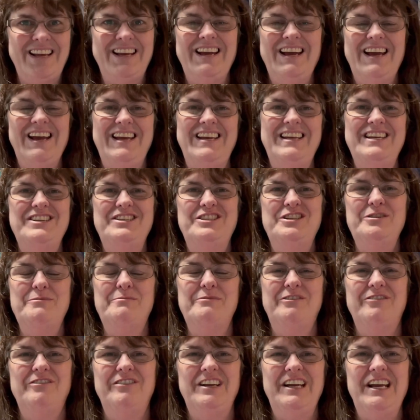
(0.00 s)
Hey YouTube
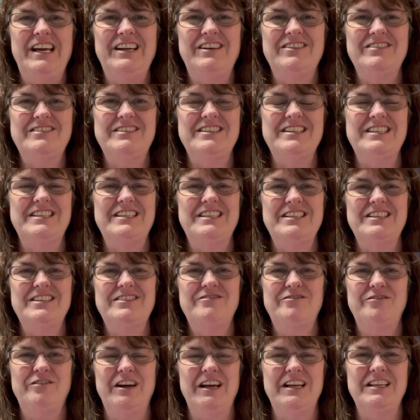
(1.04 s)
creators, this is
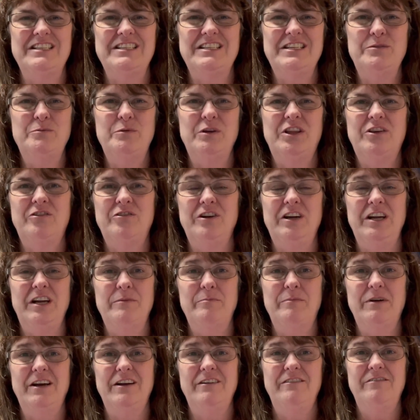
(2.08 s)
Francie with Created
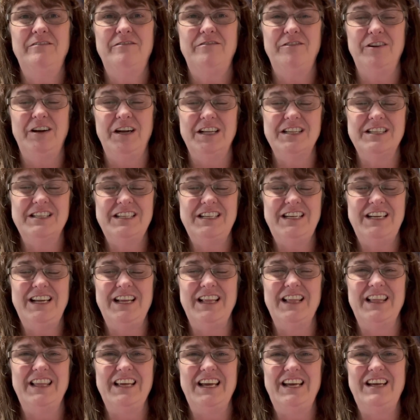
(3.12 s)
by Francie,
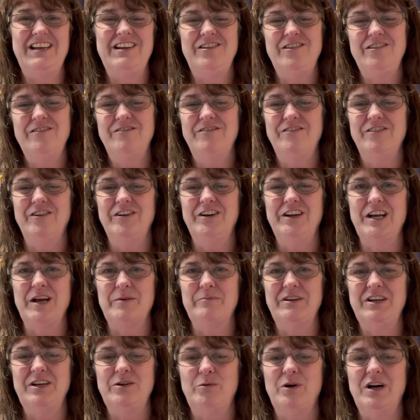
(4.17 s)
and thank you for
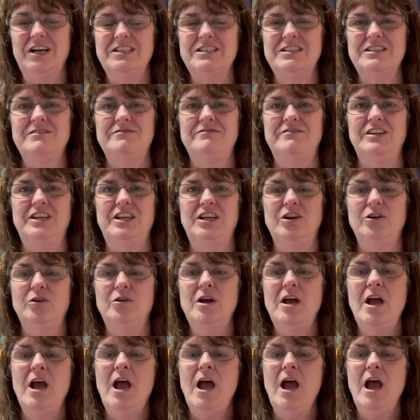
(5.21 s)
coming to watch this video.
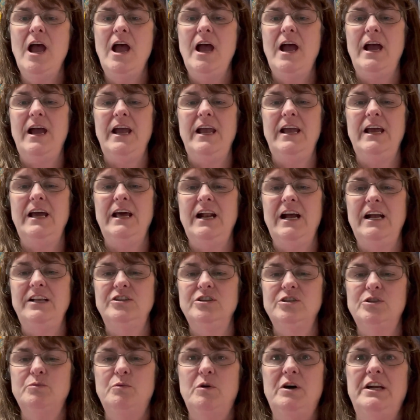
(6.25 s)
And I
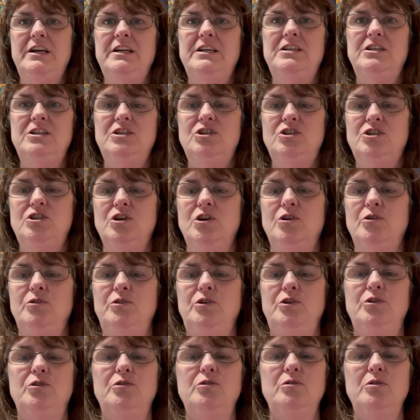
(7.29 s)
just wanted to show
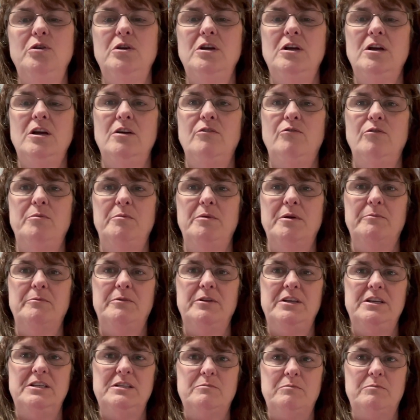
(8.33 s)
you, remember this